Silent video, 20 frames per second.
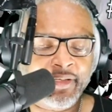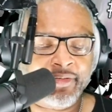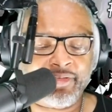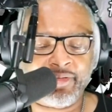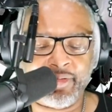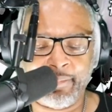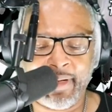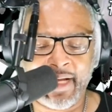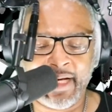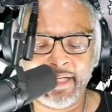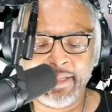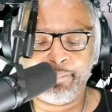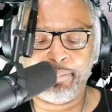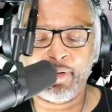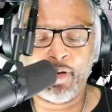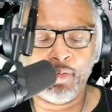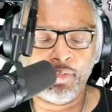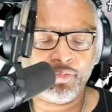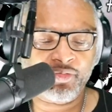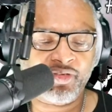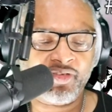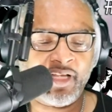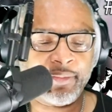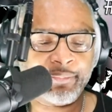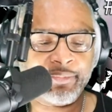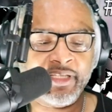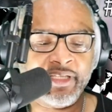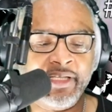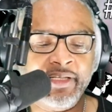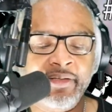Somebody posts
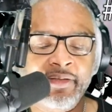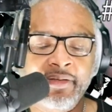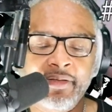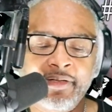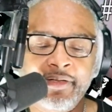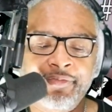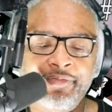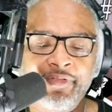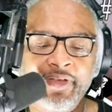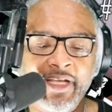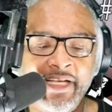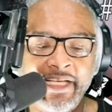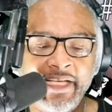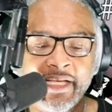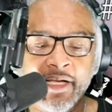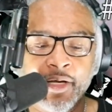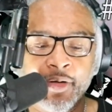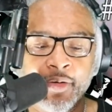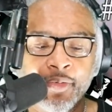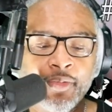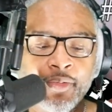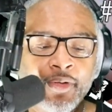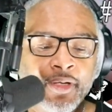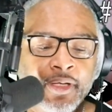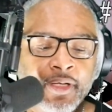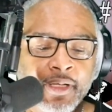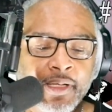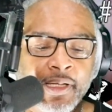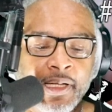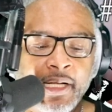something, a video,
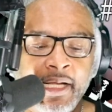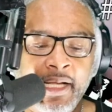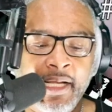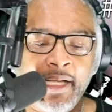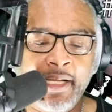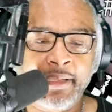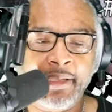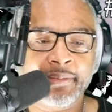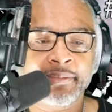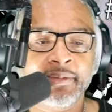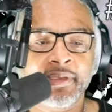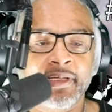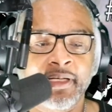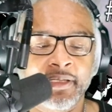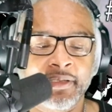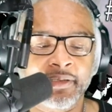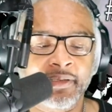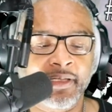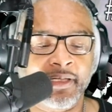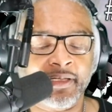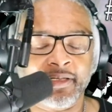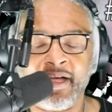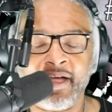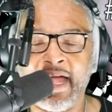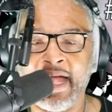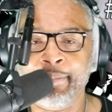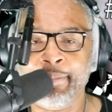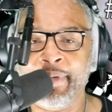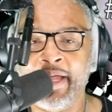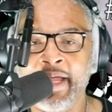uh, a, a
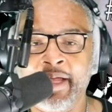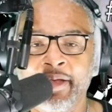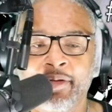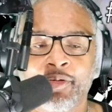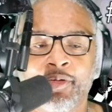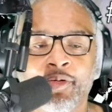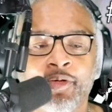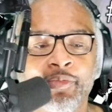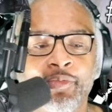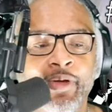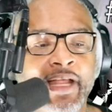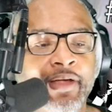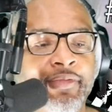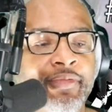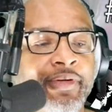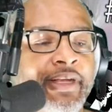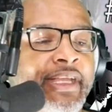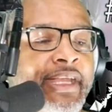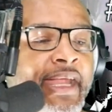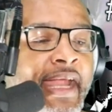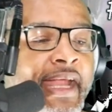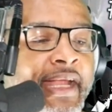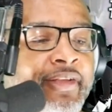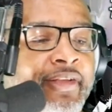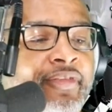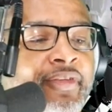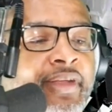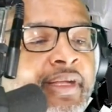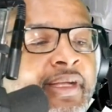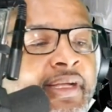comment, or whatever the
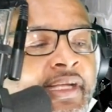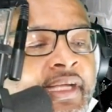case.